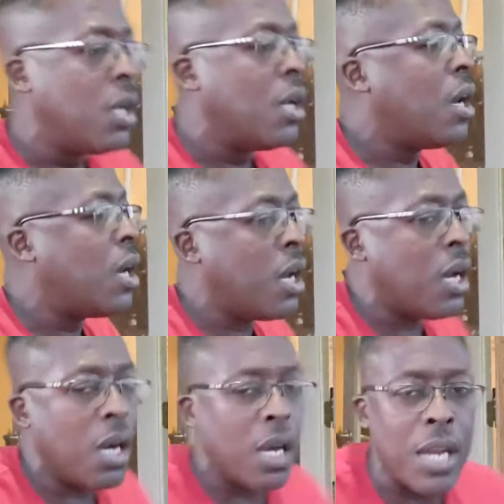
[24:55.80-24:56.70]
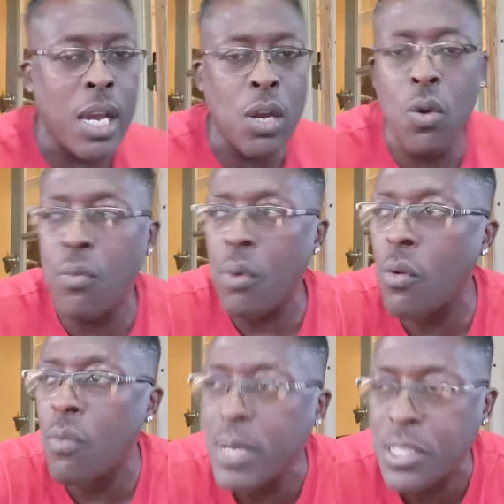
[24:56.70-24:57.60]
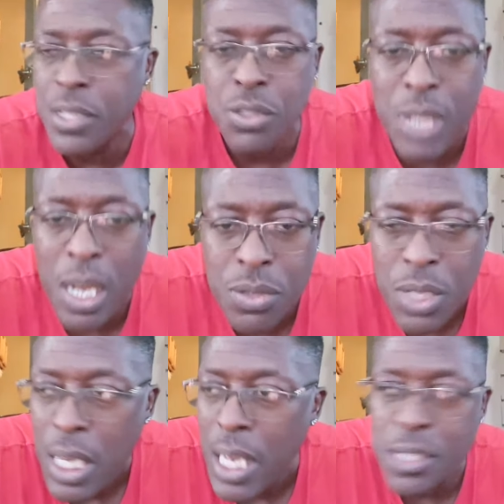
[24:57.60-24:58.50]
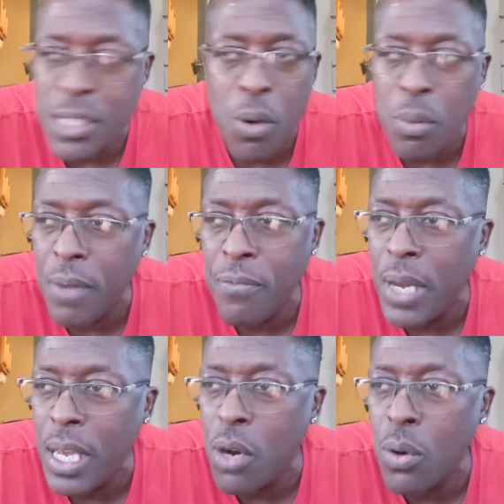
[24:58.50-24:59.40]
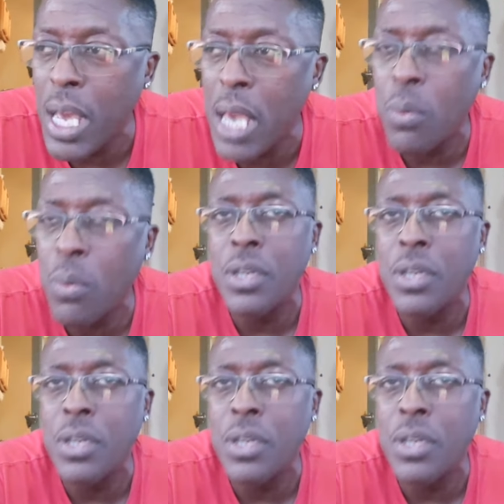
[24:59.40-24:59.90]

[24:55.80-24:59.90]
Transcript: And I go over my sister's house and smoke motherfucking cocaine with her. And